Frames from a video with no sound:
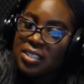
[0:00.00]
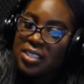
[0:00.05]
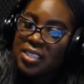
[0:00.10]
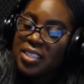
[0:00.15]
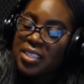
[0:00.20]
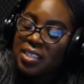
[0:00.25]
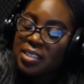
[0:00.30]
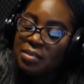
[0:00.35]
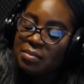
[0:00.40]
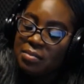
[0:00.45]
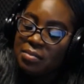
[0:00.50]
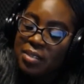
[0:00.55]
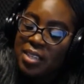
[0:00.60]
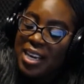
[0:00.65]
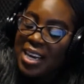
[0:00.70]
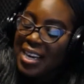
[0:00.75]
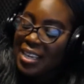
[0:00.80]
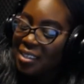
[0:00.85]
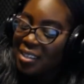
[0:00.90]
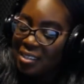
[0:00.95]
to them
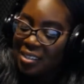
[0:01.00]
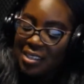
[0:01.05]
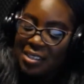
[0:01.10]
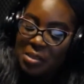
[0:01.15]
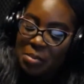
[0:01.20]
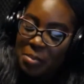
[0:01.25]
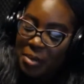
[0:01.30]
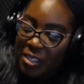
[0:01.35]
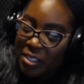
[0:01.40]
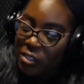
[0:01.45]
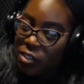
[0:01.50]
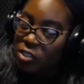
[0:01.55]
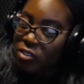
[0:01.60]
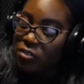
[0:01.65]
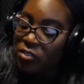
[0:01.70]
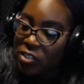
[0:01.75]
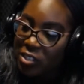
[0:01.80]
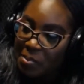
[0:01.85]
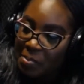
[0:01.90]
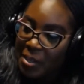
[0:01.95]
and a lullaby. So you've
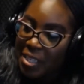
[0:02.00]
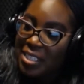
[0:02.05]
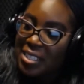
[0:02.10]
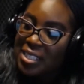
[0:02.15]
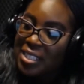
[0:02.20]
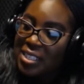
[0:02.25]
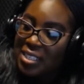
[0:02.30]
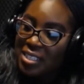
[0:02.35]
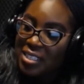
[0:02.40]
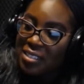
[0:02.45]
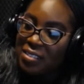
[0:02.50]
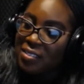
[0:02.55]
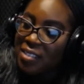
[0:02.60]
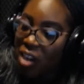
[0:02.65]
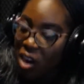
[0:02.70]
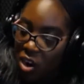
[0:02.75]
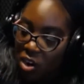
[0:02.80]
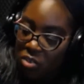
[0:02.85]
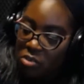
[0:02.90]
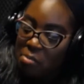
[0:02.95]
just basically done the
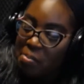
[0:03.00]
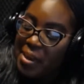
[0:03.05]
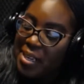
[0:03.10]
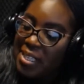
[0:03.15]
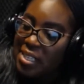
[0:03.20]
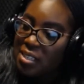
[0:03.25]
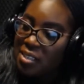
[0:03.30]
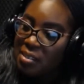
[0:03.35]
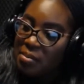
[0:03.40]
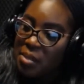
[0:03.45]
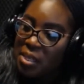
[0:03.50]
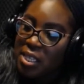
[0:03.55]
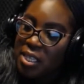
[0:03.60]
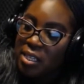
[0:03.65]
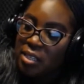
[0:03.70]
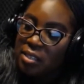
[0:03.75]
whole bedtime thing.